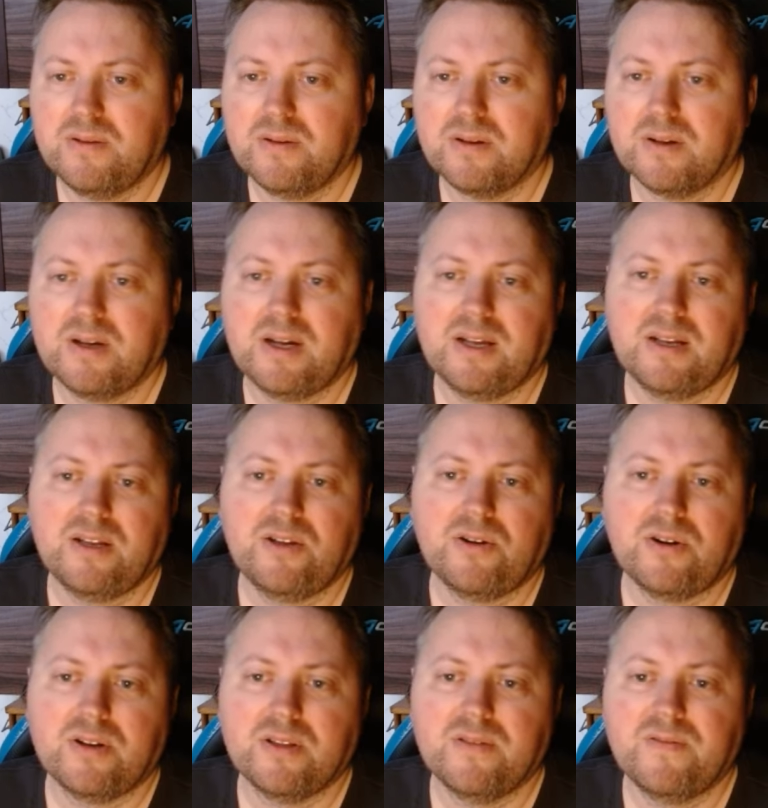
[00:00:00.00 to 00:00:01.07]
kind of
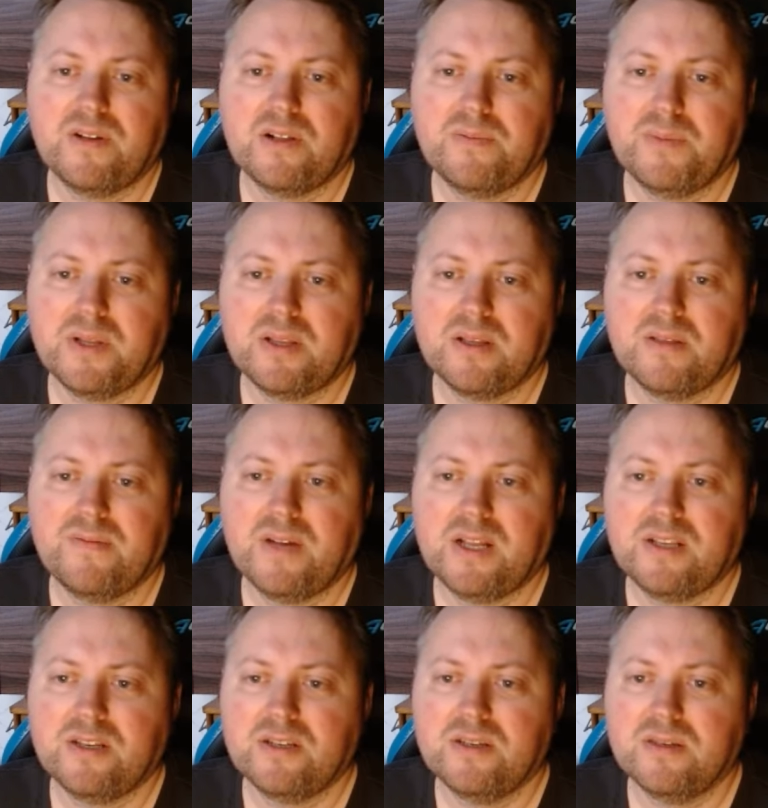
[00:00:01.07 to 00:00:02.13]
your development
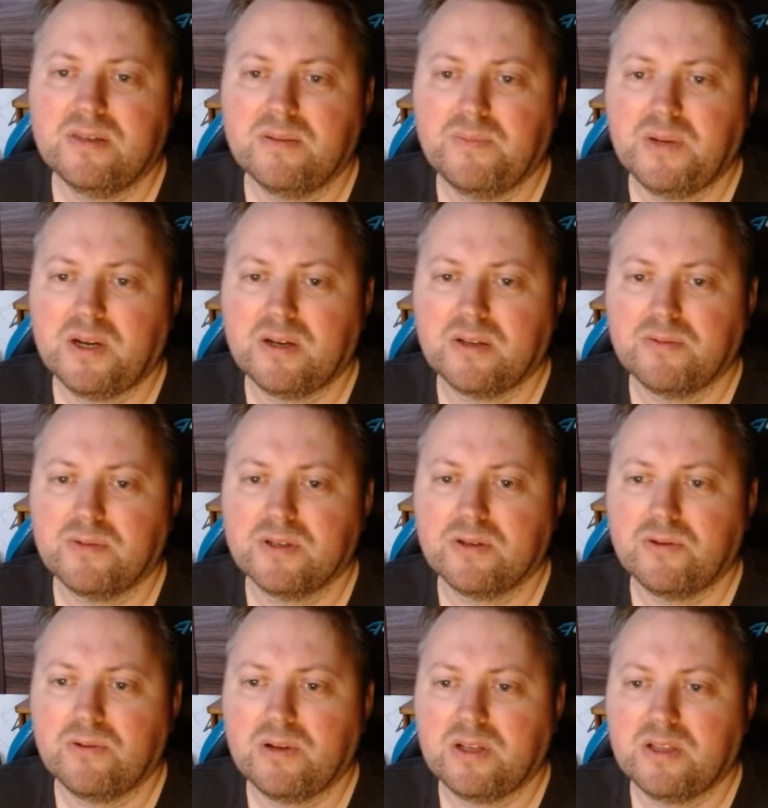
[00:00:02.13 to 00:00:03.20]
advantage disappeared. It was
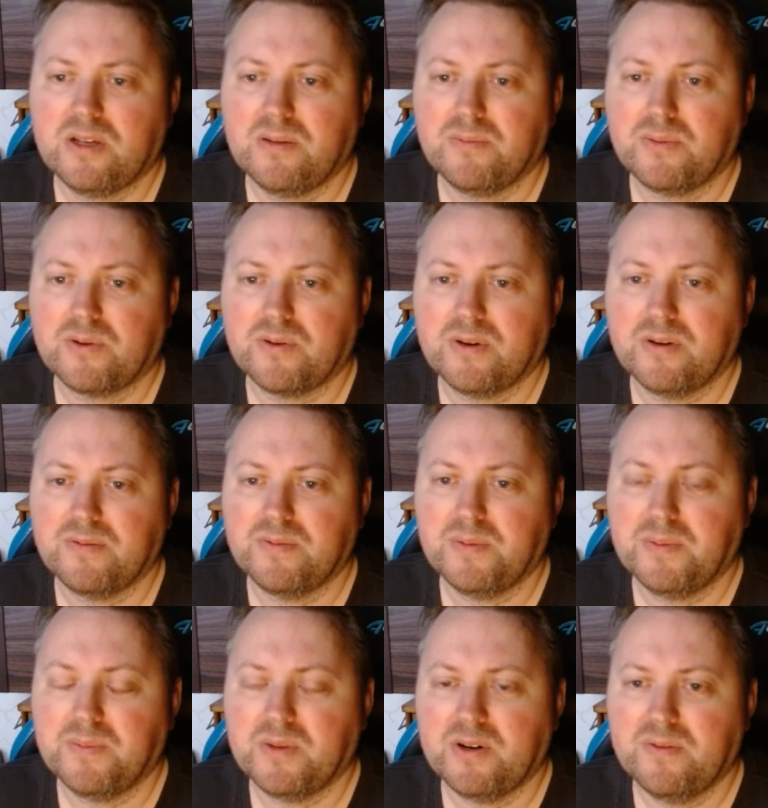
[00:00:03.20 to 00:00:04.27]
only temporary.
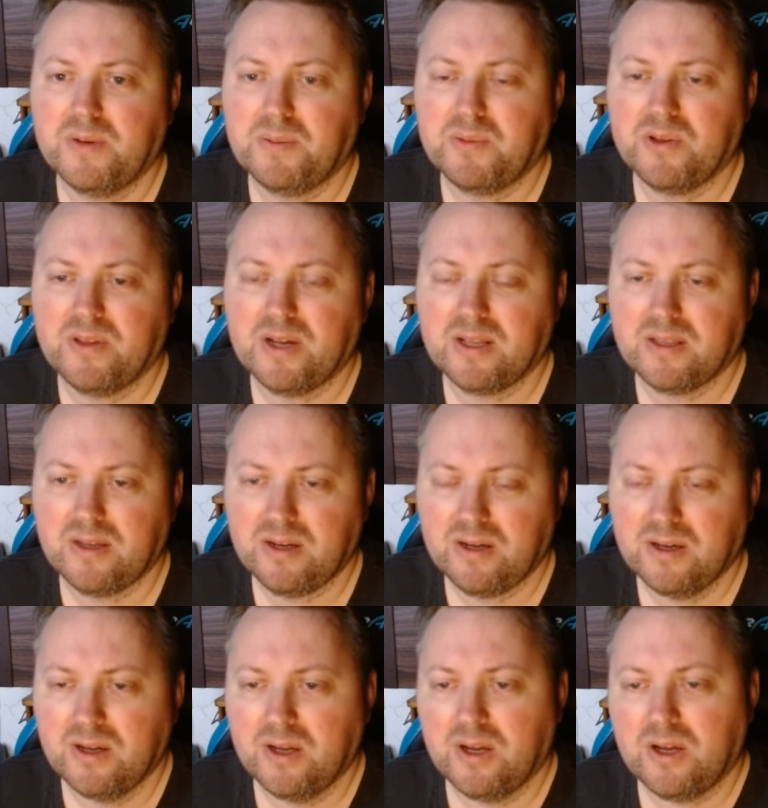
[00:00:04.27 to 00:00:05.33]
Remember that, yeah.
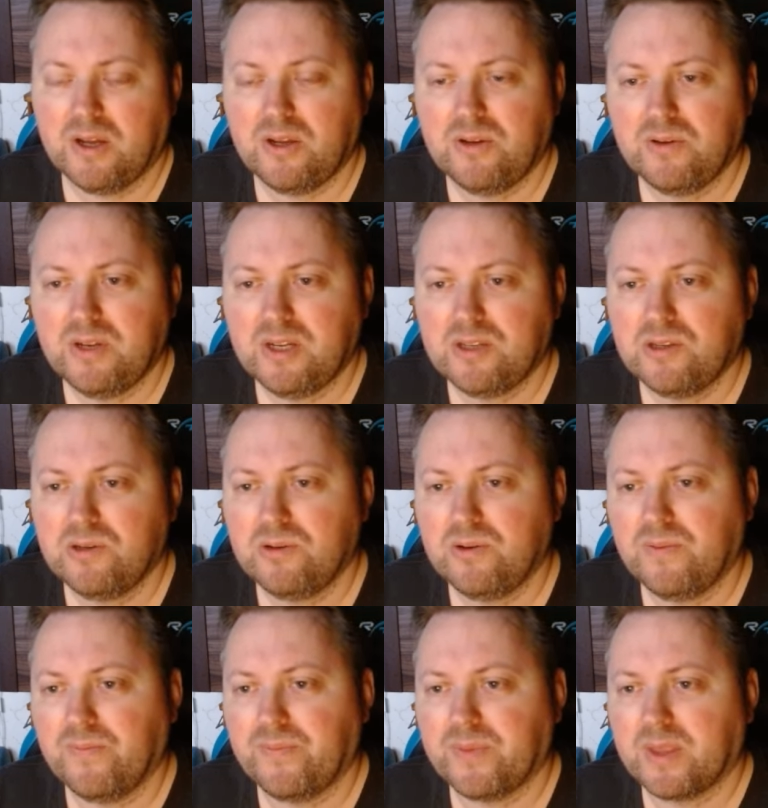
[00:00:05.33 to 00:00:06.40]
You need to
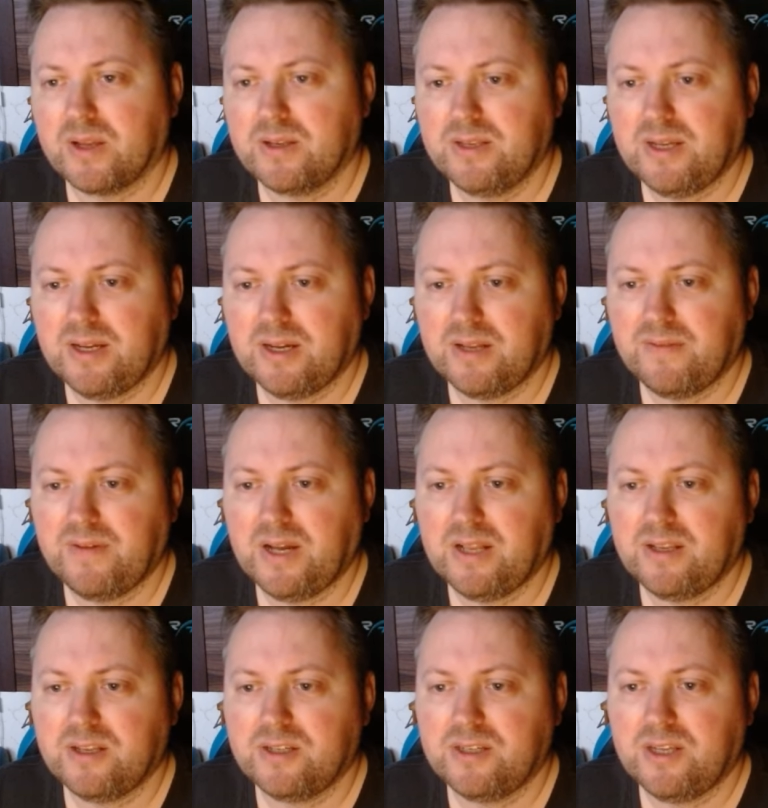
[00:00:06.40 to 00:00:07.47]
take
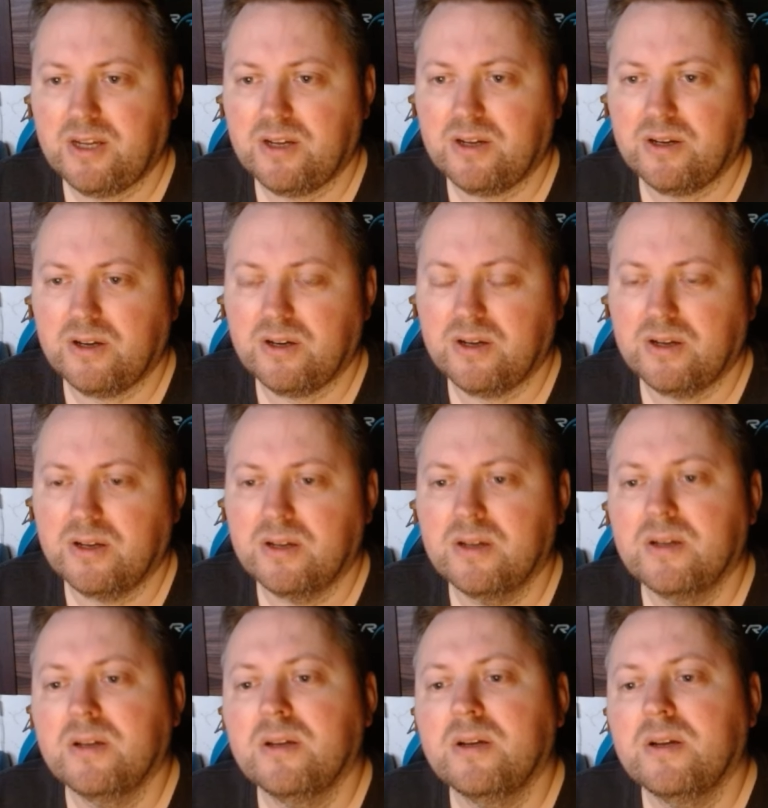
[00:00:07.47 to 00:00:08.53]
advantage,
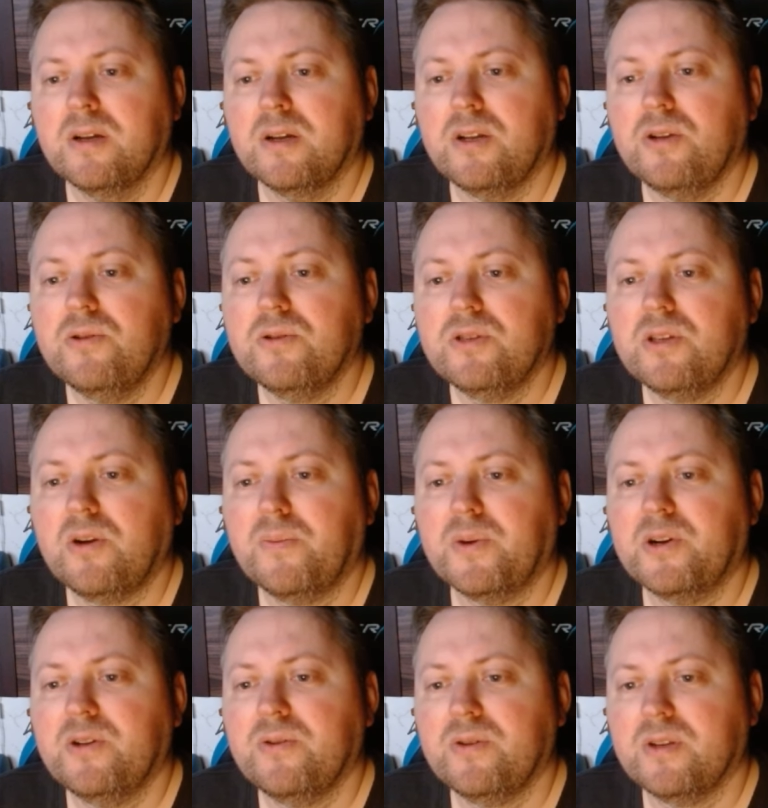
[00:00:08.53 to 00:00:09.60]
use the
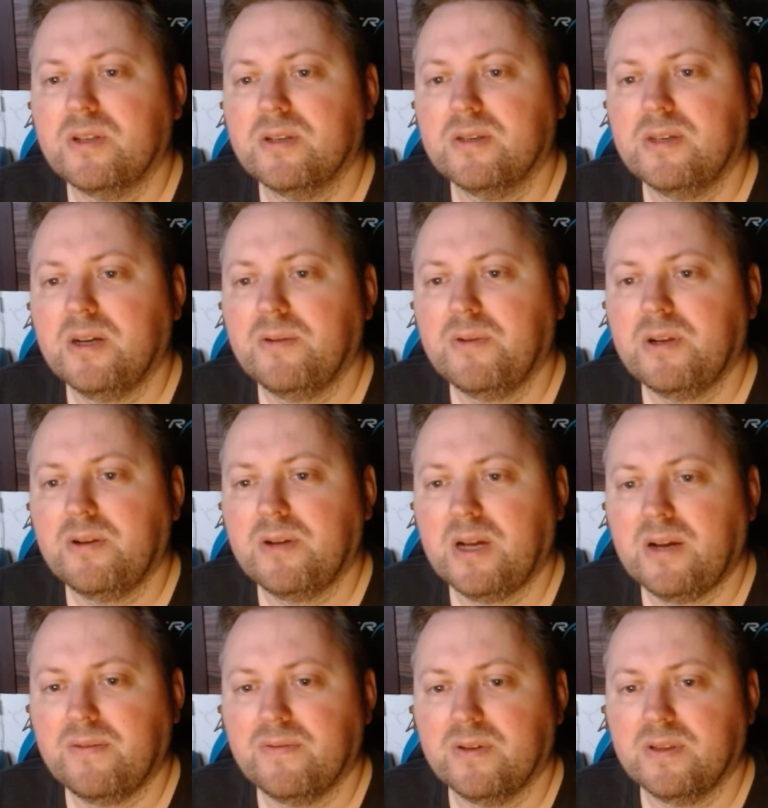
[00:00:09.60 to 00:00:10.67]
opportunities, yeah, when you
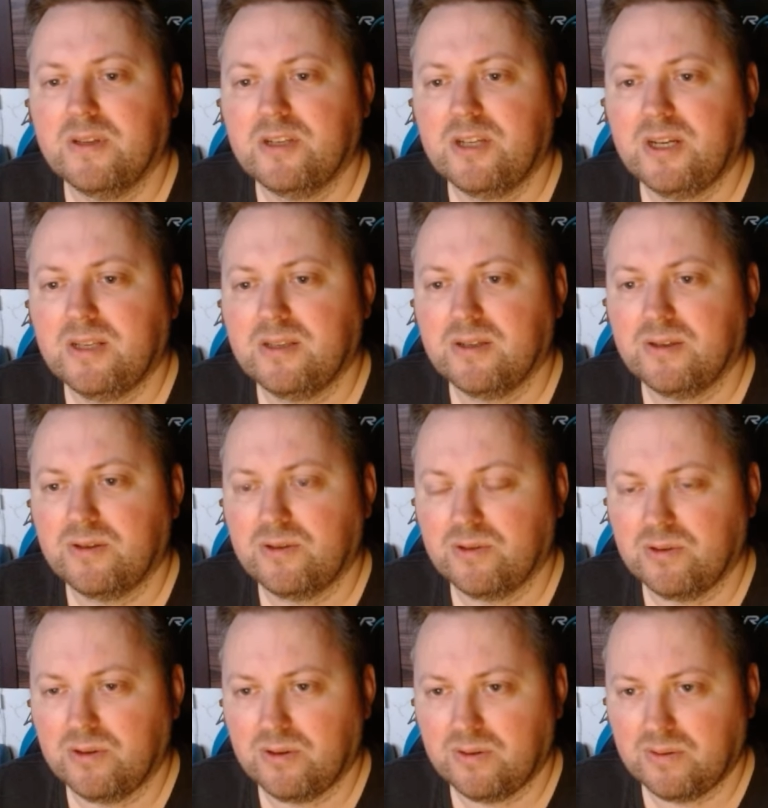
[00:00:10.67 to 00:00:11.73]
have the chances
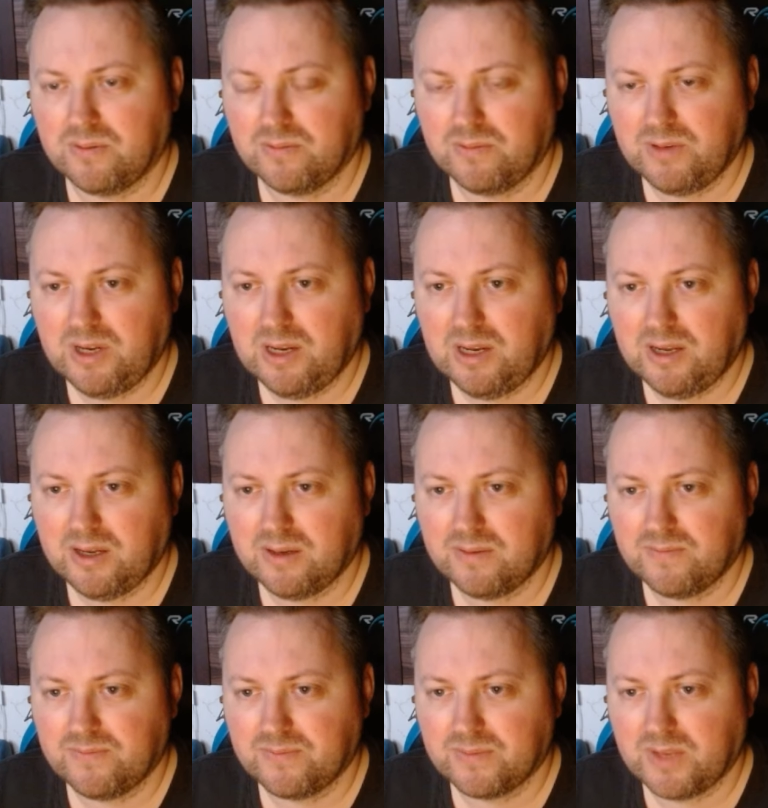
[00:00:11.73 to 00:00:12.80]
to really
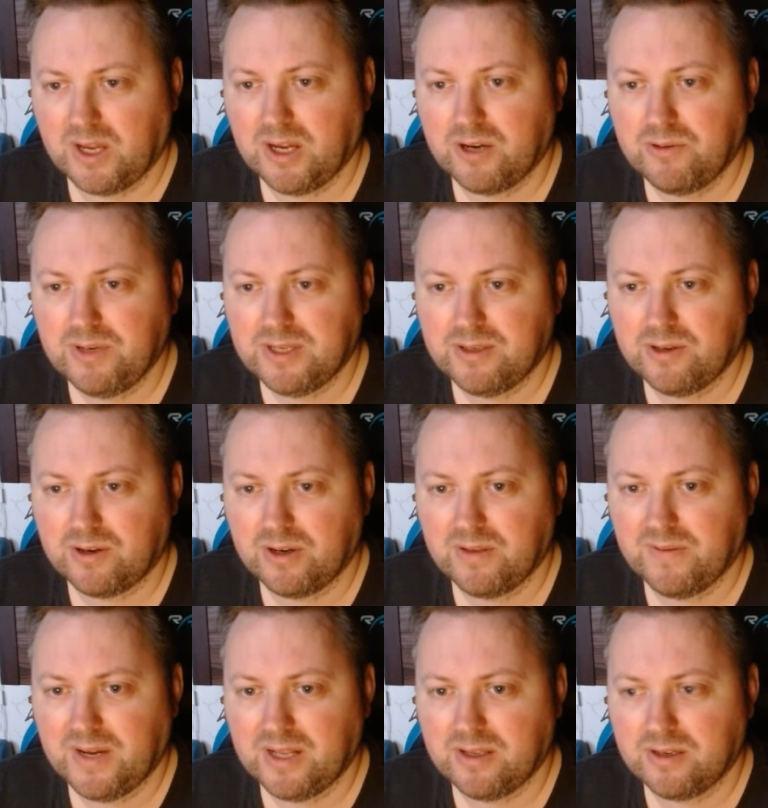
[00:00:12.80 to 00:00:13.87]
increase your
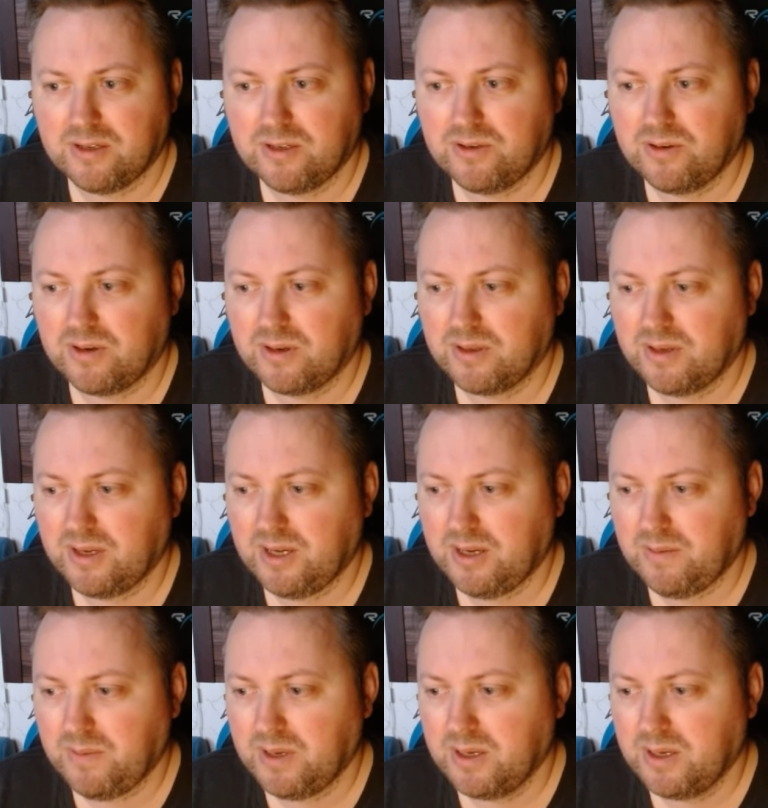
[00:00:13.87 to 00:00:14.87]
advantage during the game.